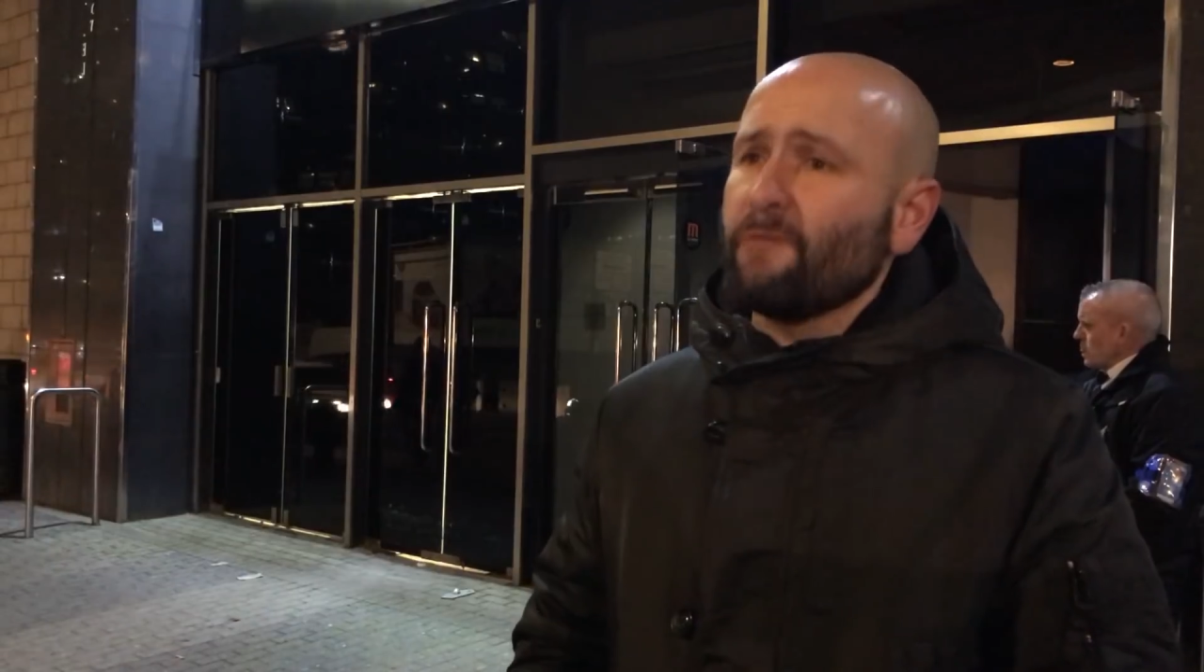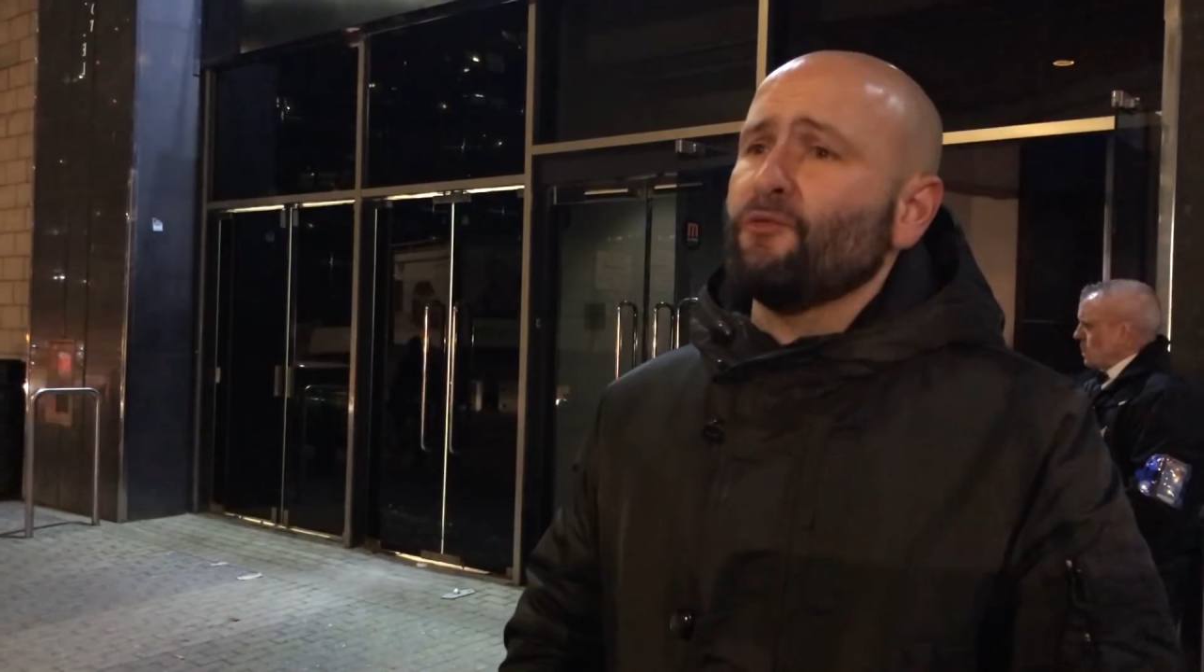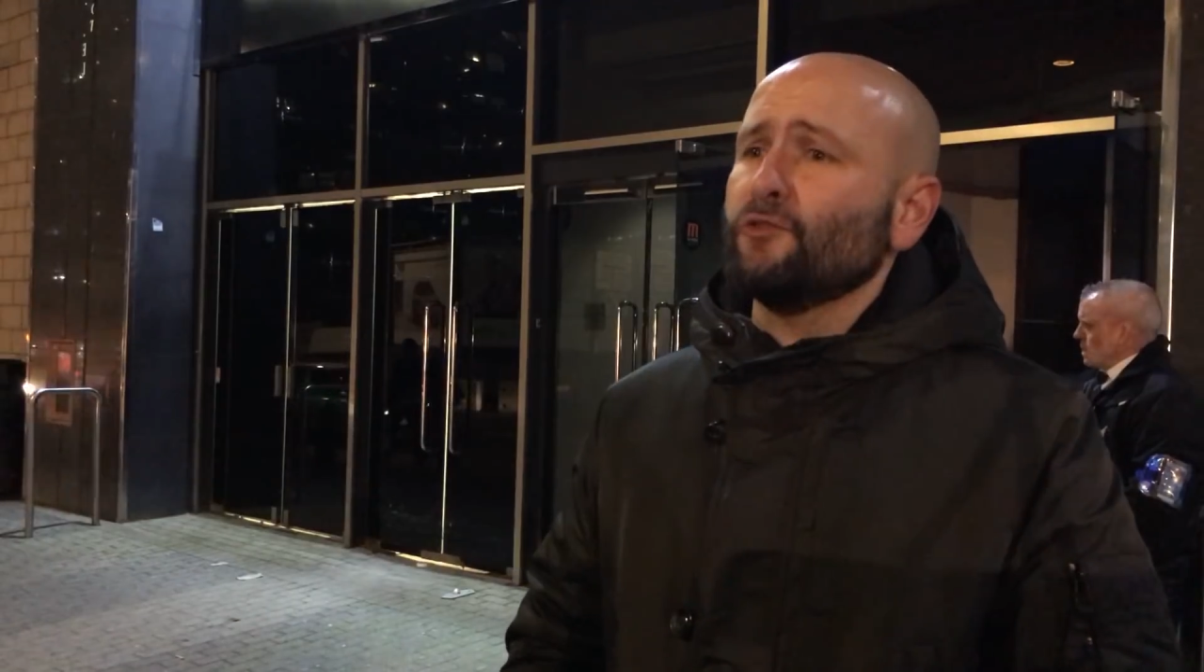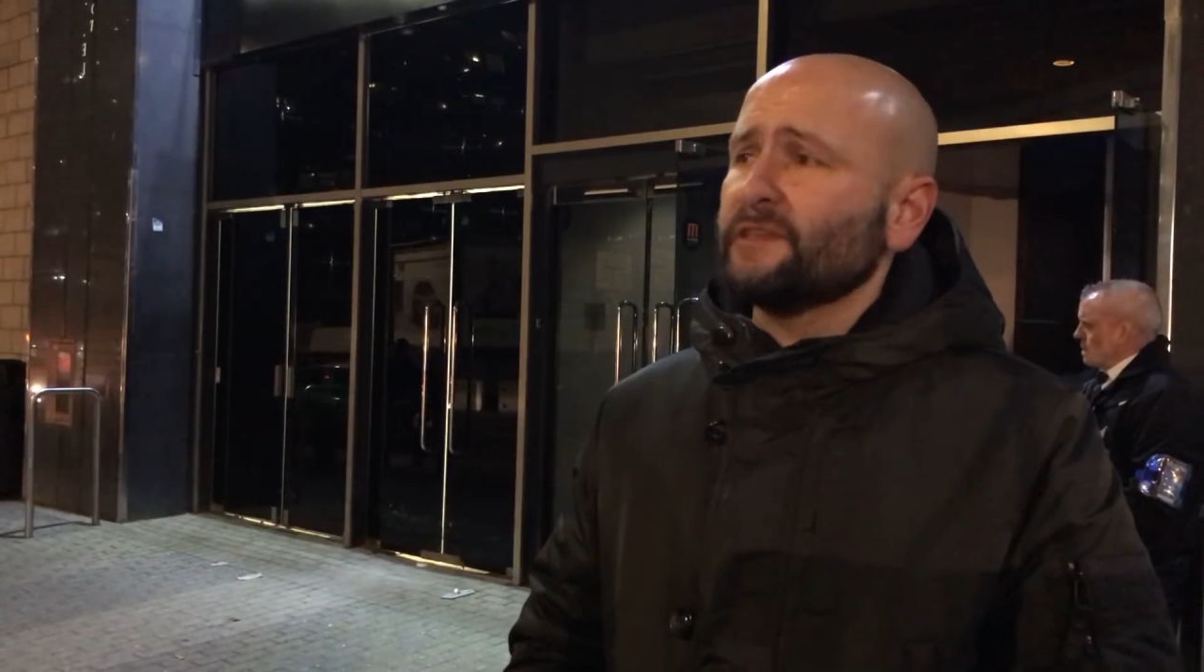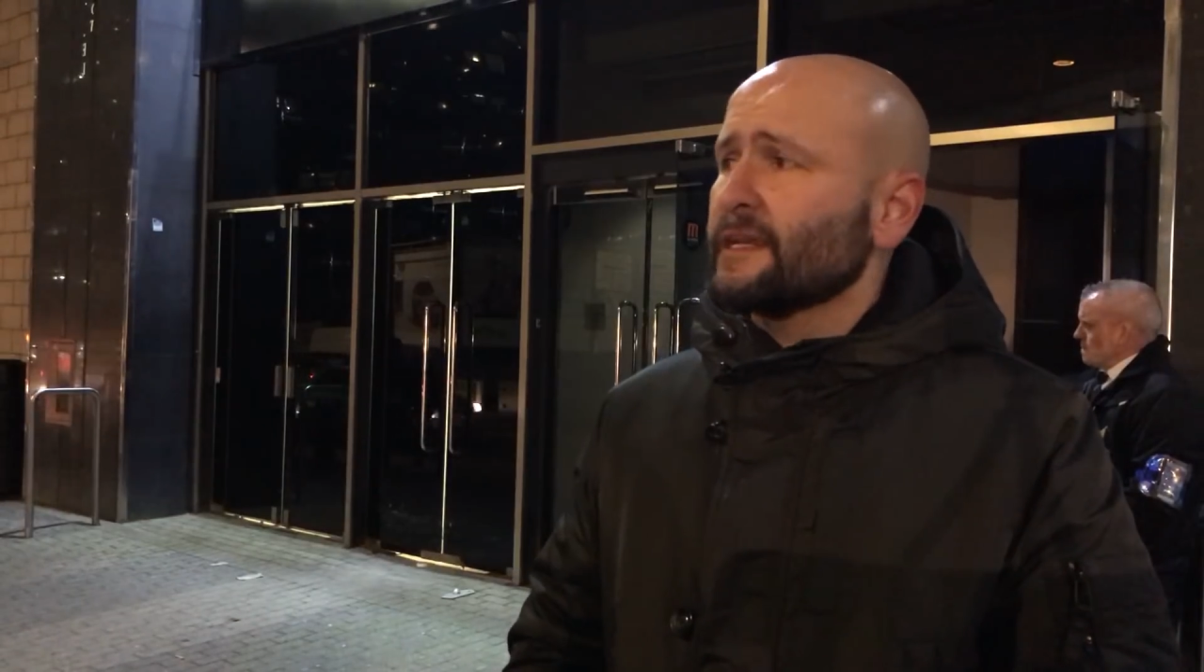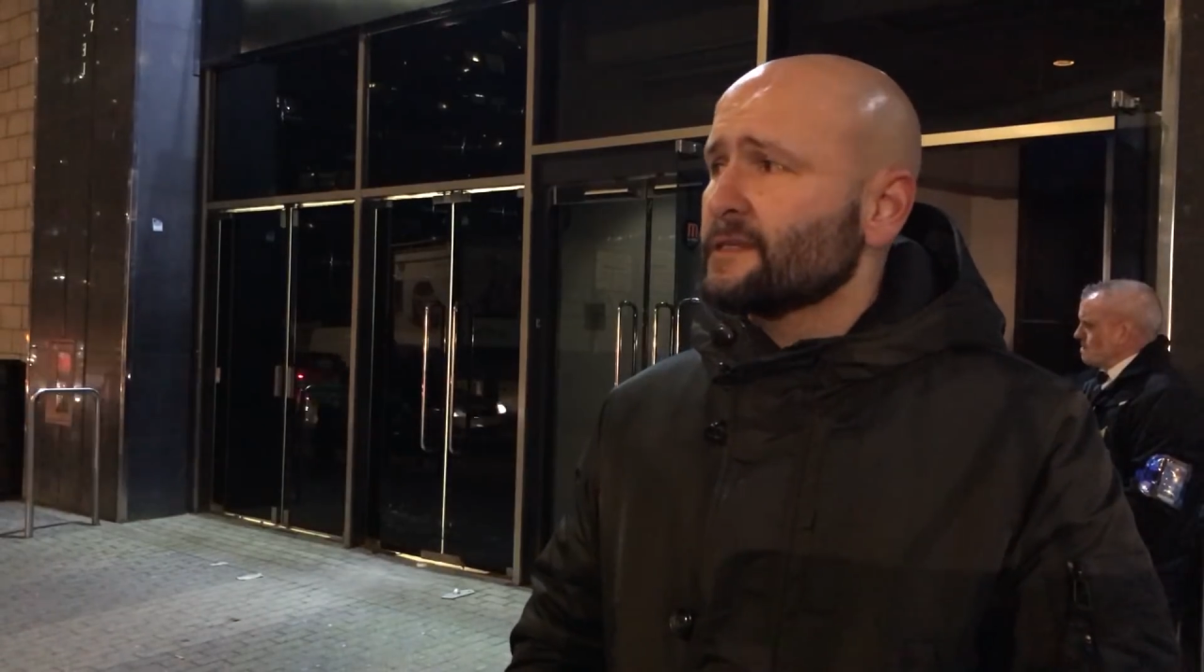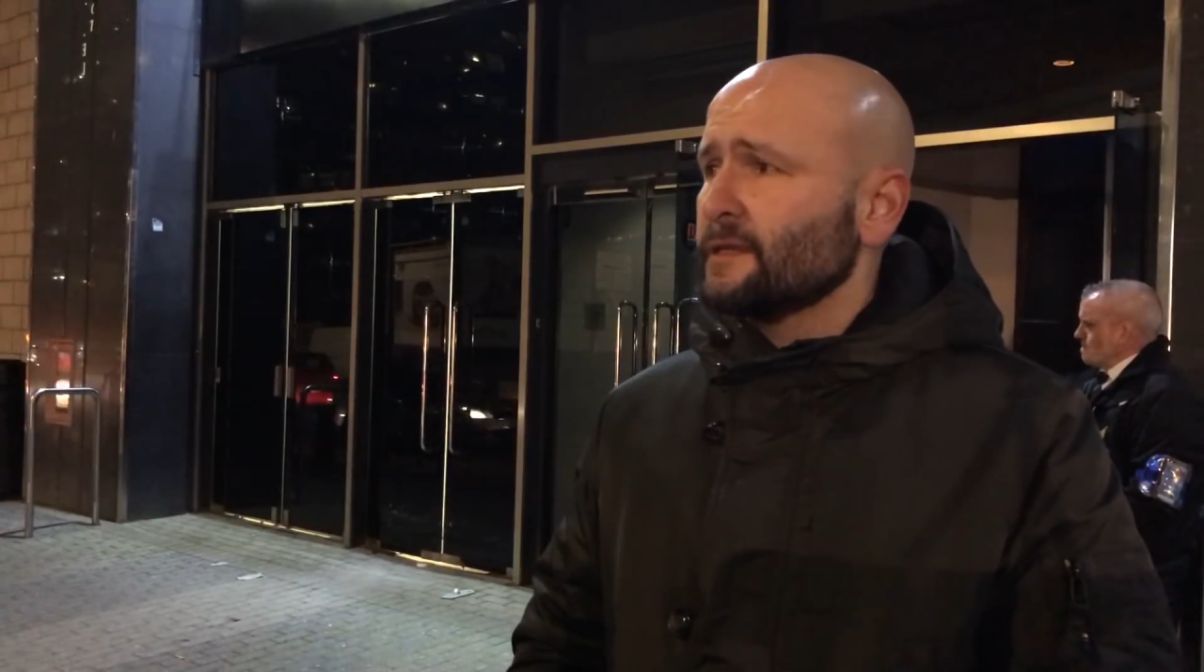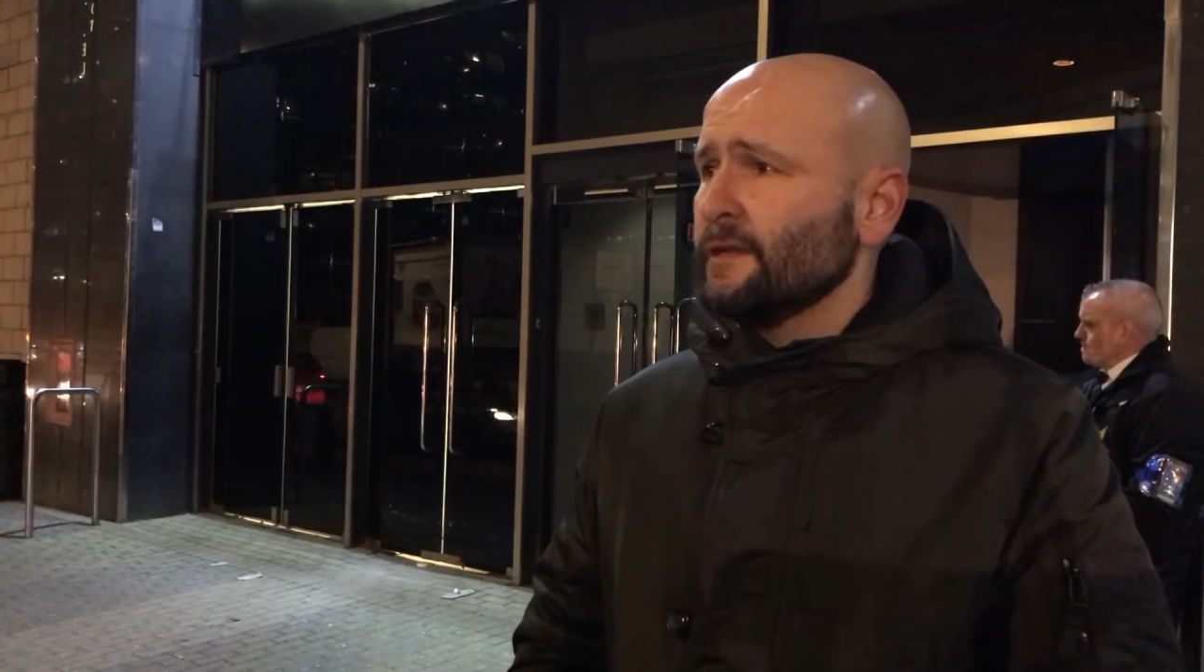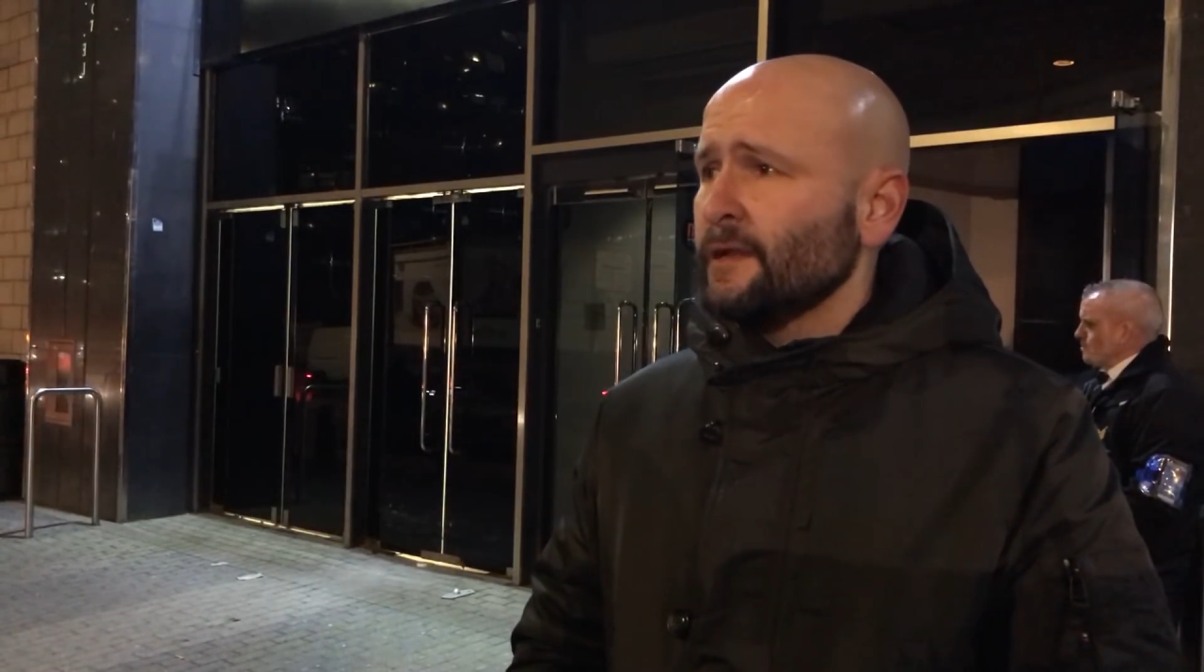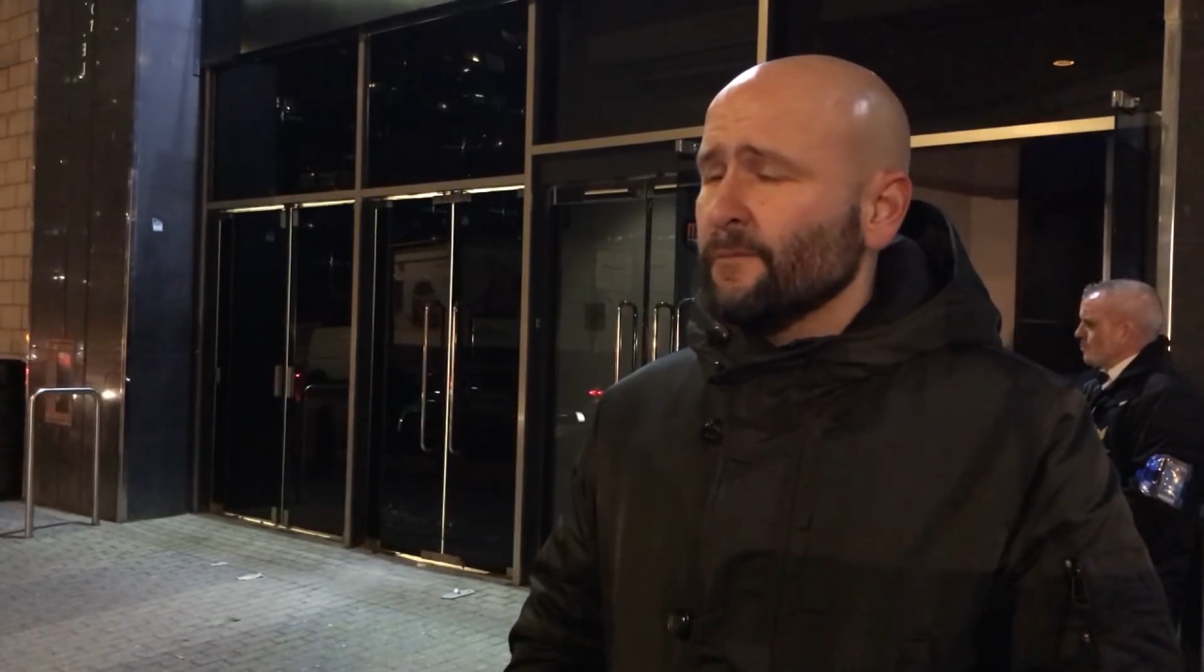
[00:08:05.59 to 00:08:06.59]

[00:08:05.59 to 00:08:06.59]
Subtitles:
of protesting.